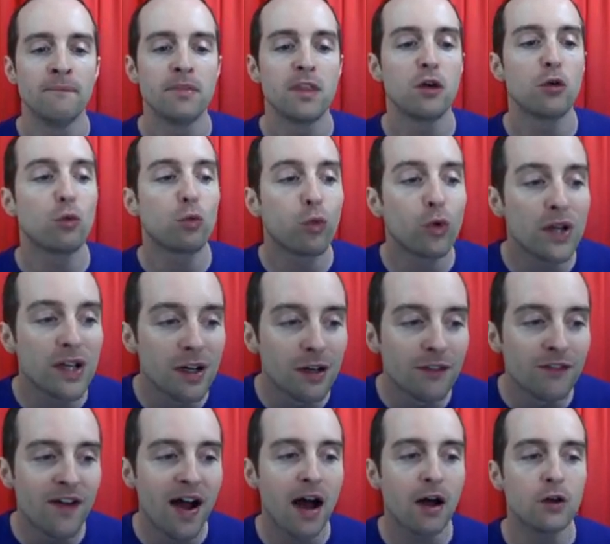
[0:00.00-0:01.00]
The
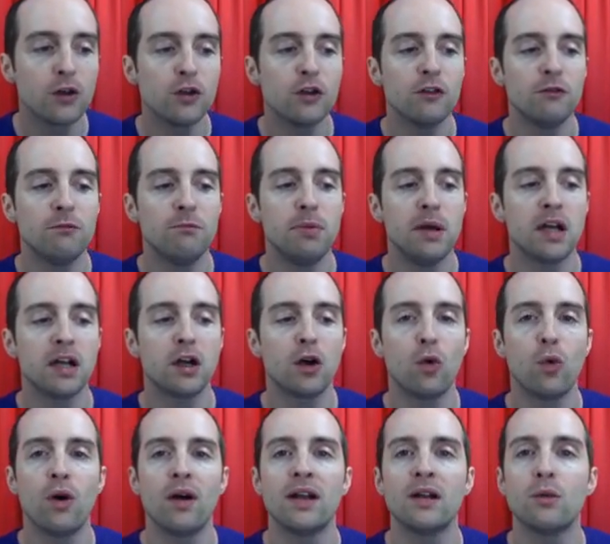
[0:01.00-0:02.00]
real value of
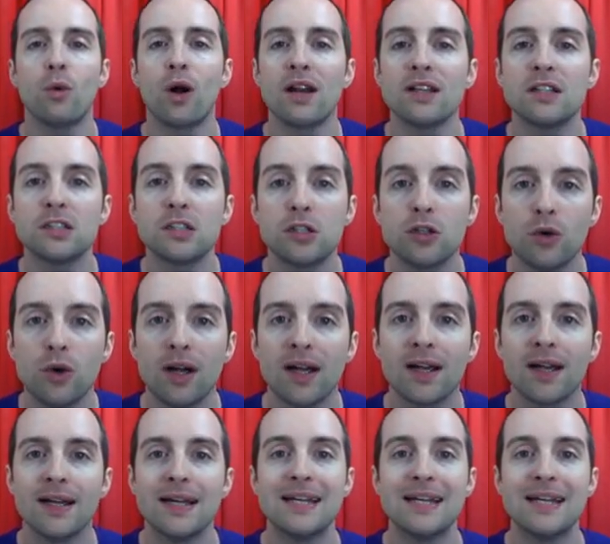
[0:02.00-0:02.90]
Bitcoin, what it's doing,